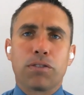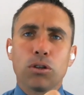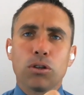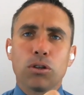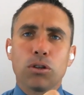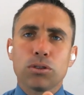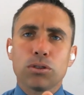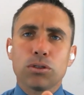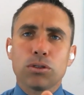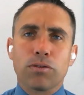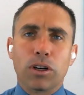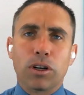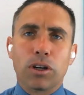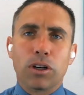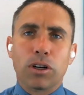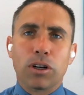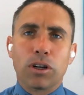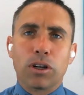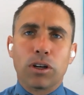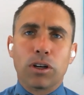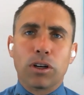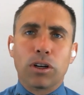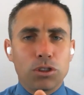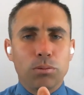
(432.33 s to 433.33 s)
For those of our
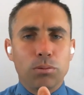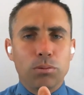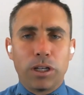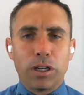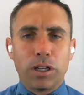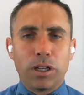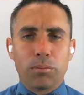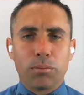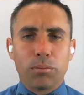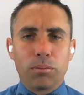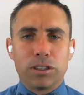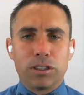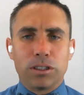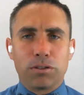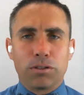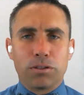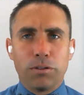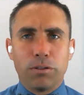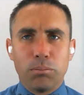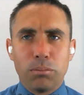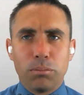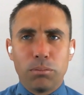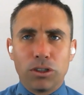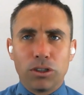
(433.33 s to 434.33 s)
listeners who may not be as
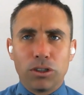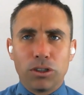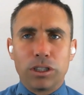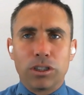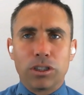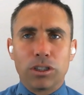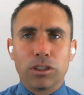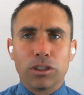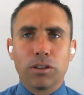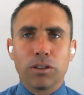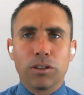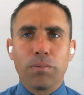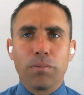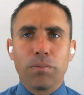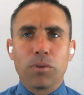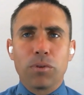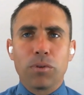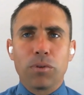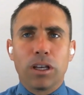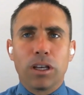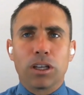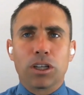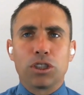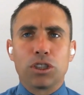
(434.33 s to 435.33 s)
familiar,
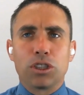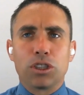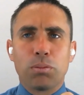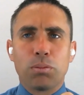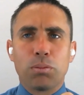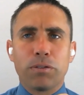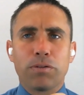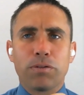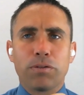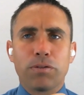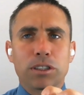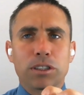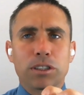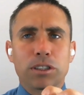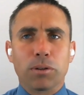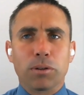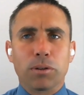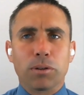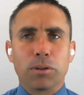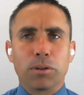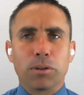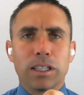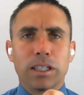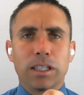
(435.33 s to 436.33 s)
could you briefly
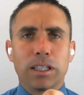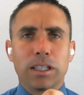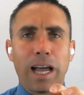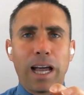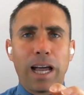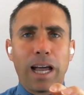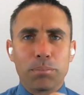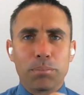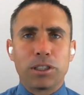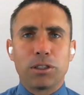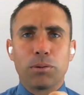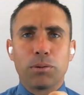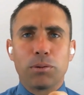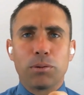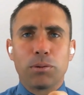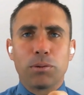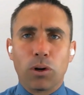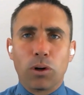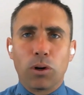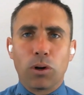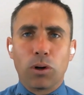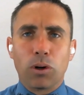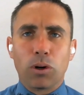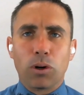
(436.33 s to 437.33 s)
explain the CAPTE
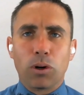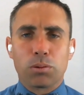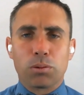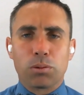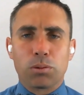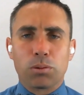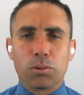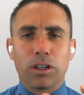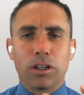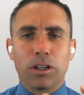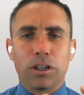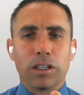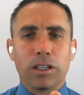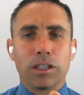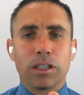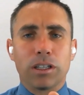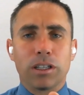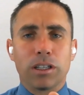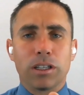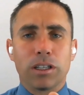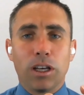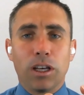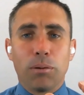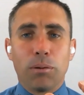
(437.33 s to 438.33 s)
requirements regarding
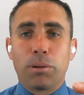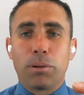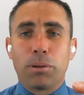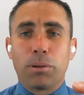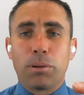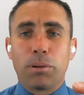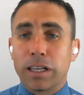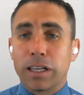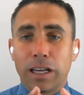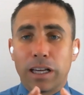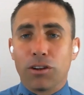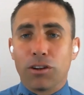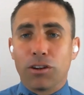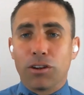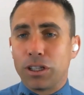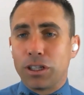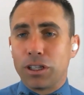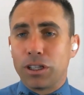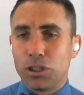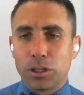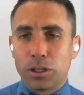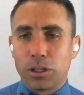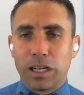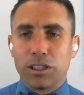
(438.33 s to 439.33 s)
pelvic health
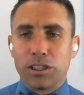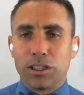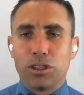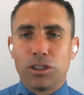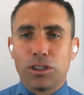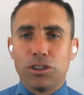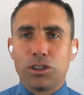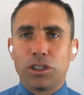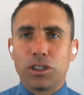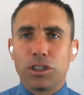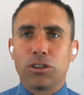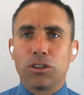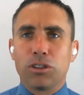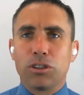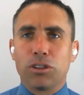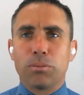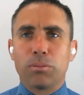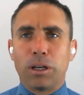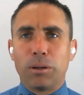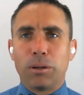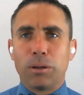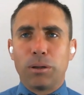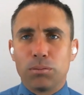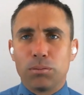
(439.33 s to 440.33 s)
education in general,
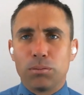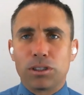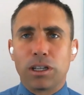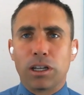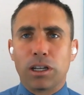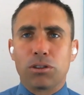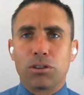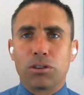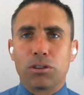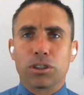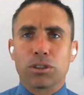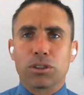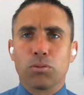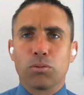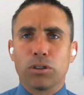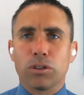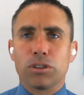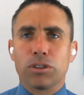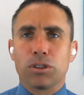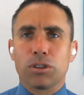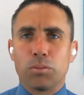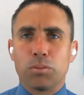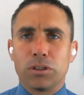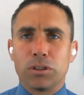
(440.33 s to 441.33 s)
maybe obstetrics
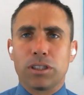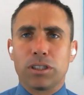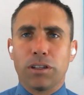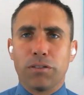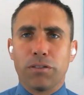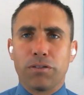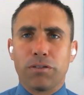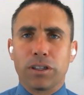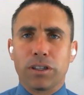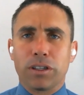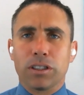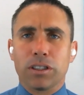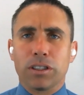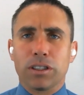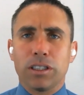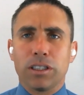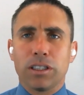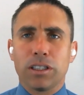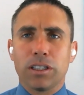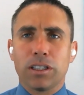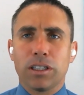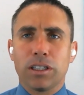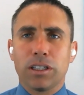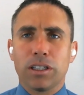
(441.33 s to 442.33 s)
more
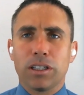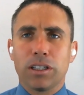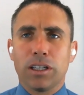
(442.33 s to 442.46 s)
specifically,